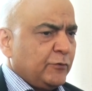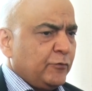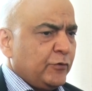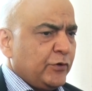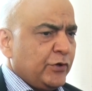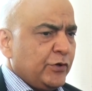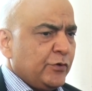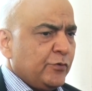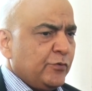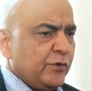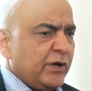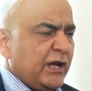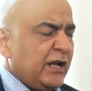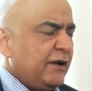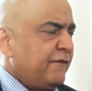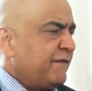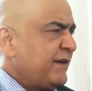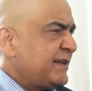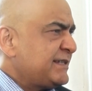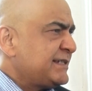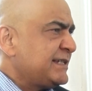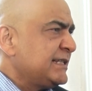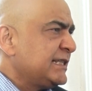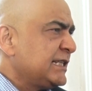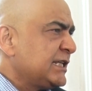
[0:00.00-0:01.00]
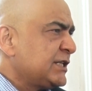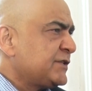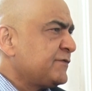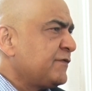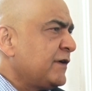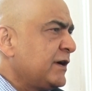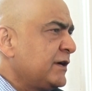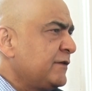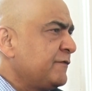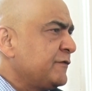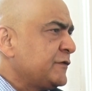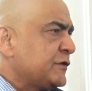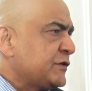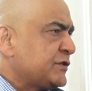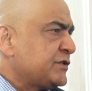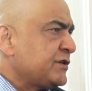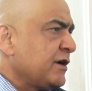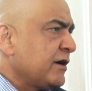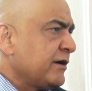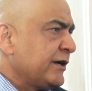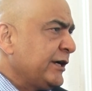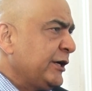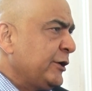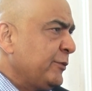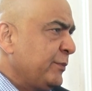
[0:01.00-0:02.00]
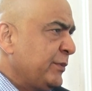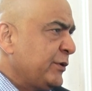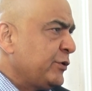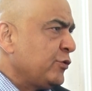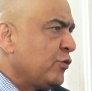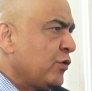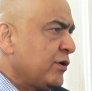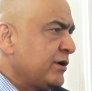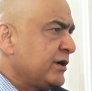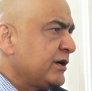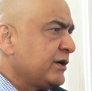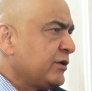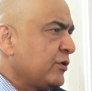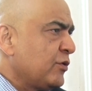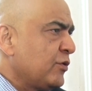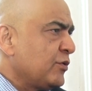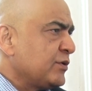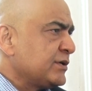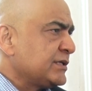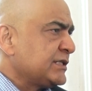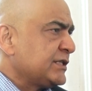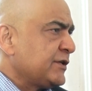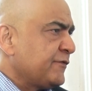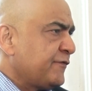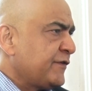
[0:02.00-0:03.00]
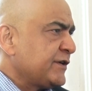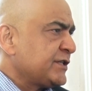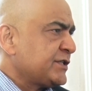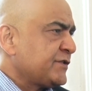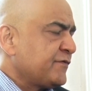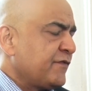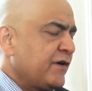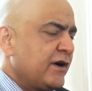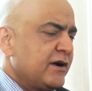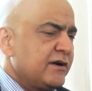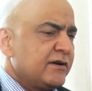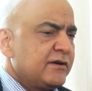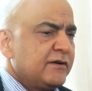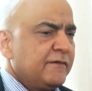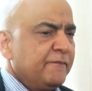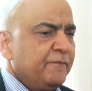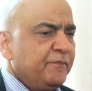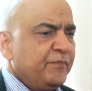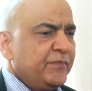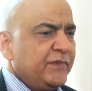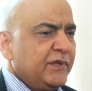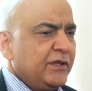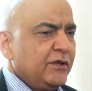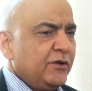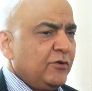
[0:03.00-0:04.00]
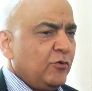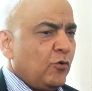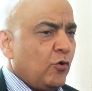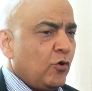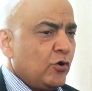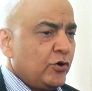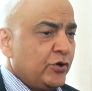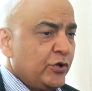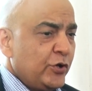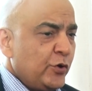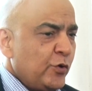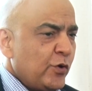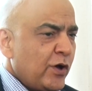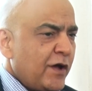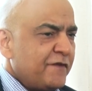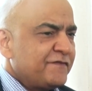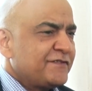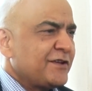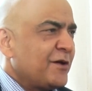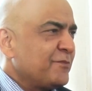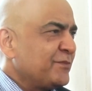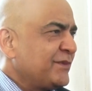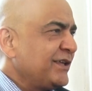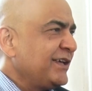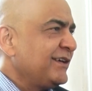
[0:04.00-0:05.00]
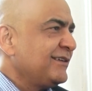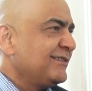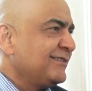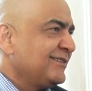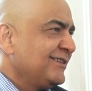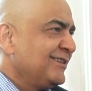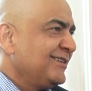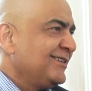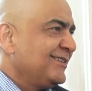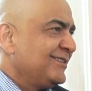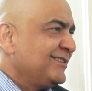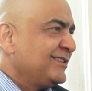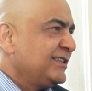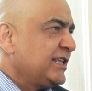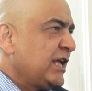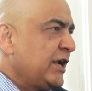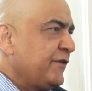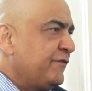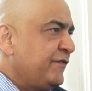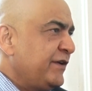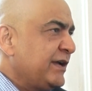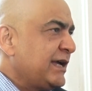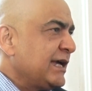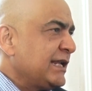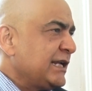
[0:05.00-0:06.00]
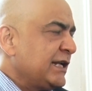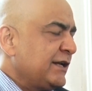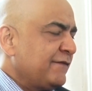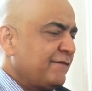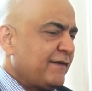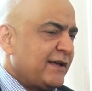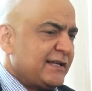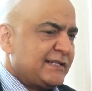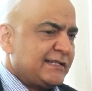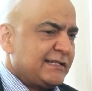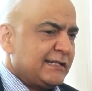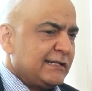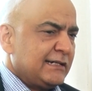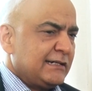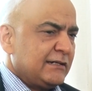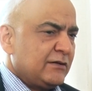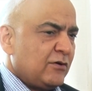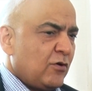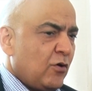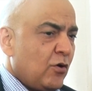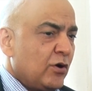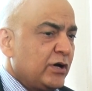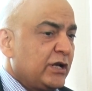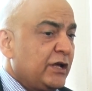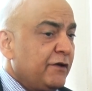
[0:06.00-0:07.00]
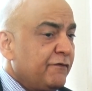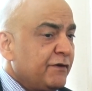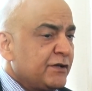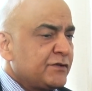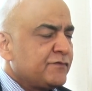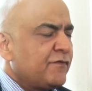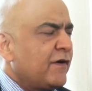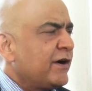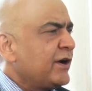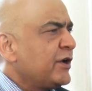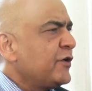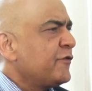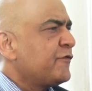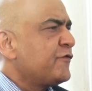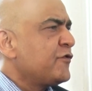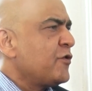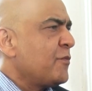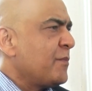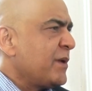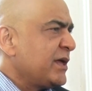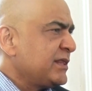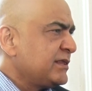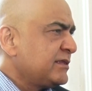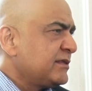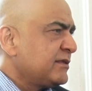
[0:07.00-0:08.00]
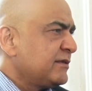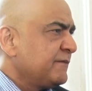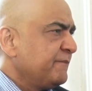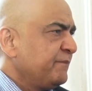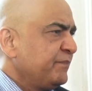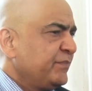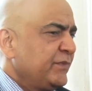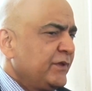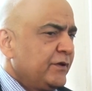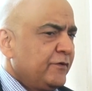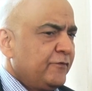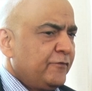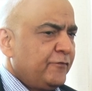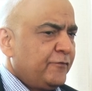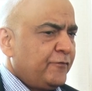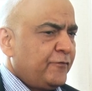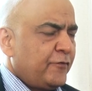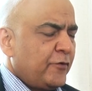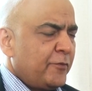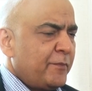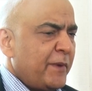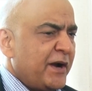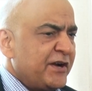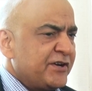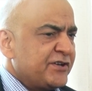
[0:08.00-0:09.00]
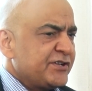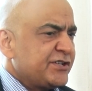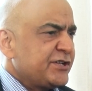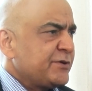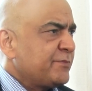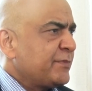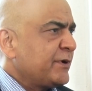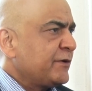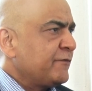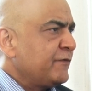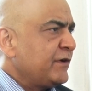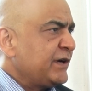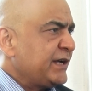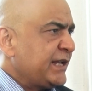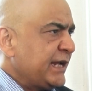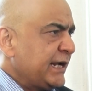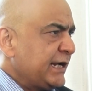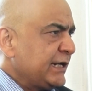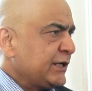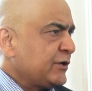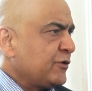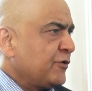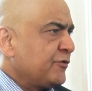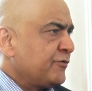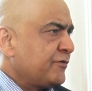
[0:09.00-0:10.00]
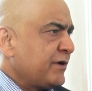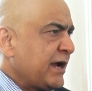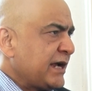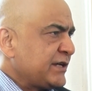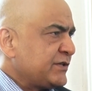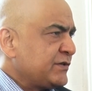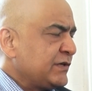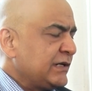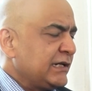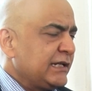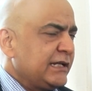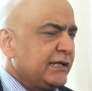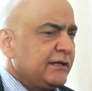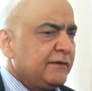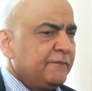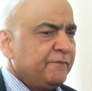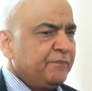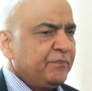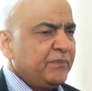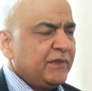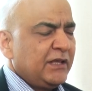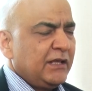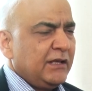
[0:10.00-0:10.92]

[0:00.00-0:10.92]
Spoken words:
would you invest in this fund, which is targeted to be 200 crores as the first fund, or do you have something that we can invest in, or give us 1 day of your month for mentorship and we'll take it contractually.